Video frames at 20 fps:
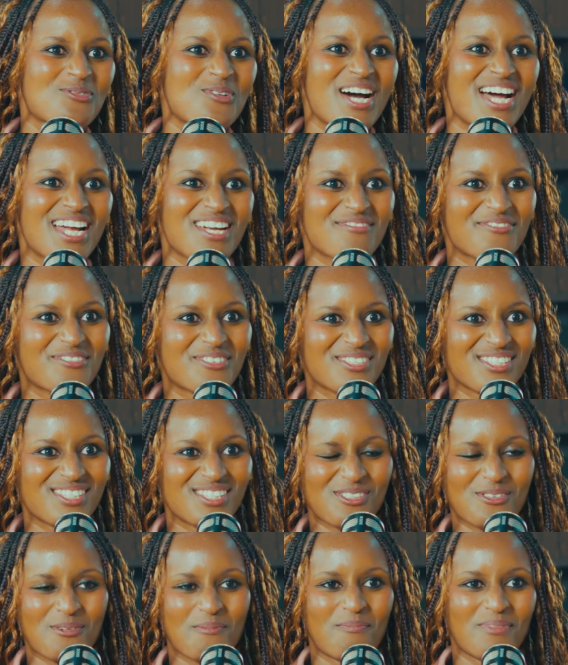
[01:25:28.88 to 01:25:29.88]
wife
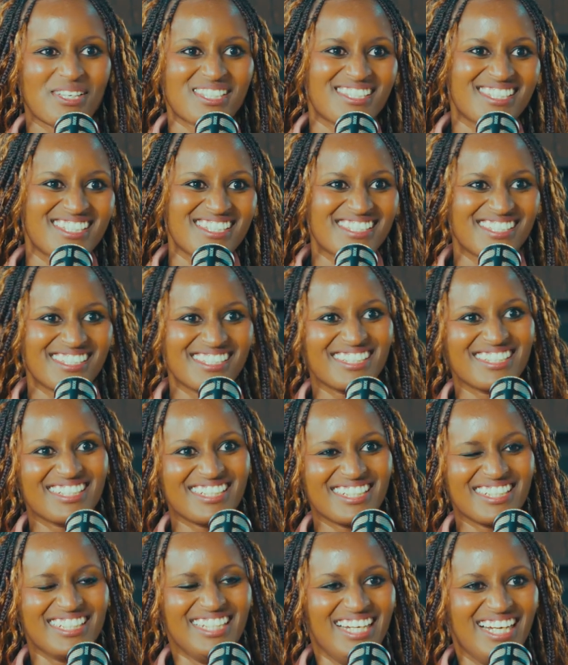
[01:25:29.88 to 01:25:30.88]
because your business.
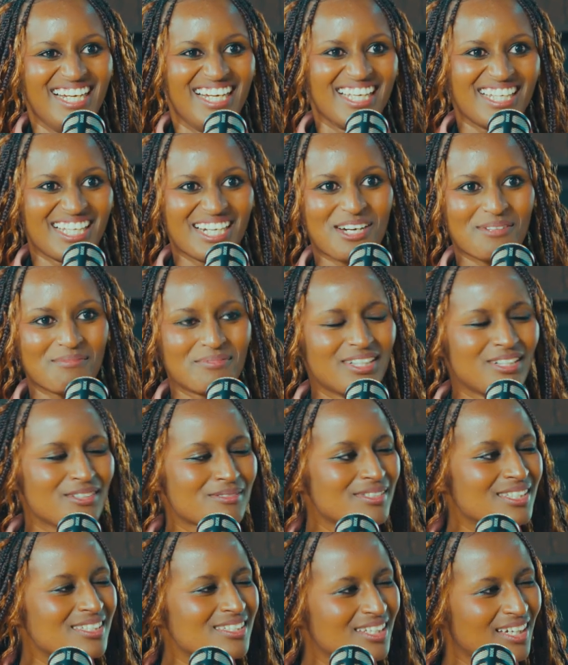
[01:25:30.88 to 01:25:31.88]
And then I
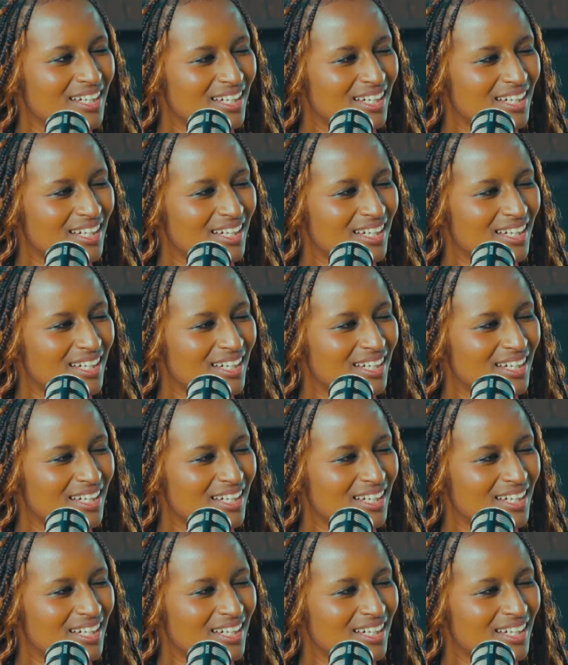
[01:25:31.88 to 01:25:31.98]
was just